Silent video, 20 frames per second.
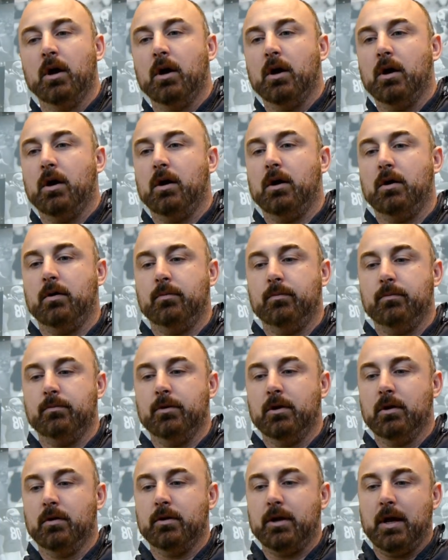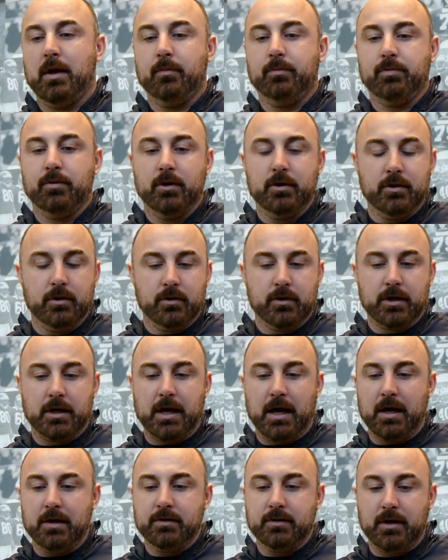you know, and I, you know, the
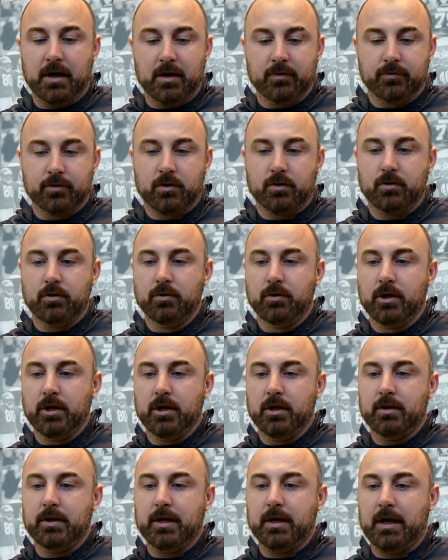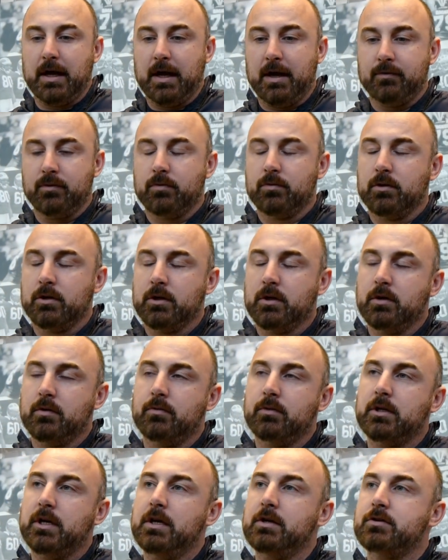guys that I've recruited that I have a really good
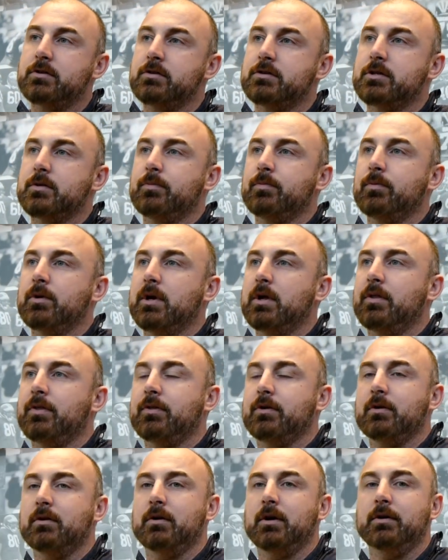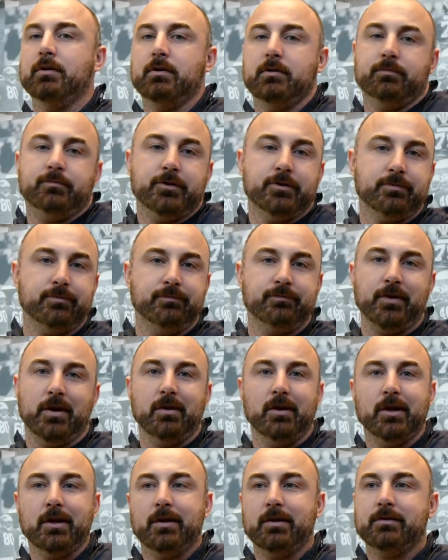relationship with, you know, I just
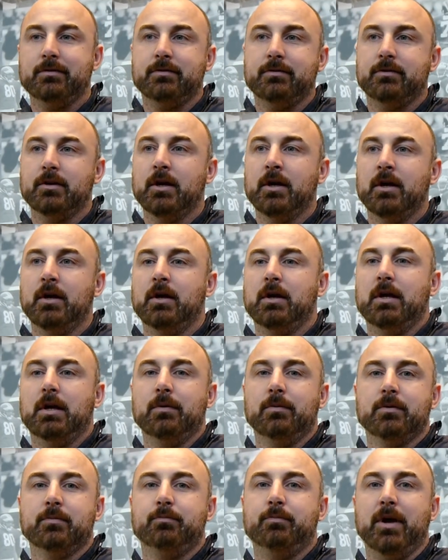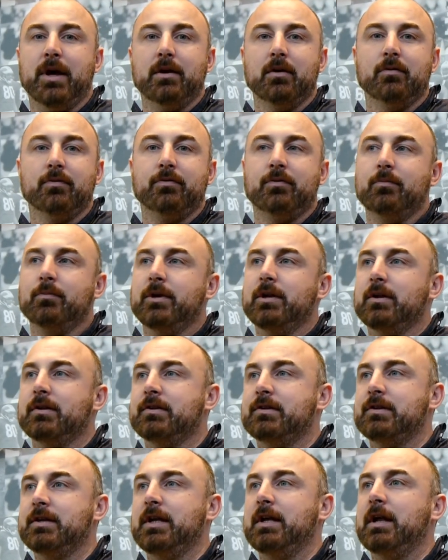felt like it was better for me to
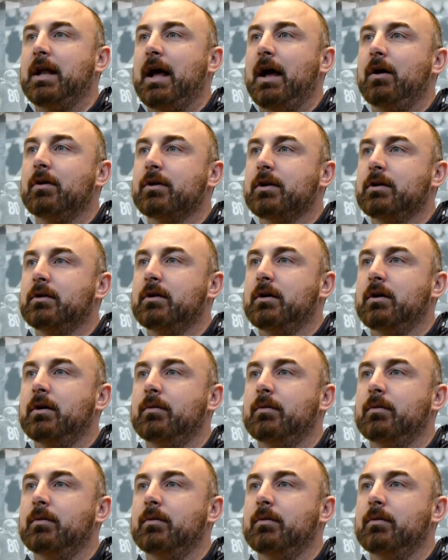see it out and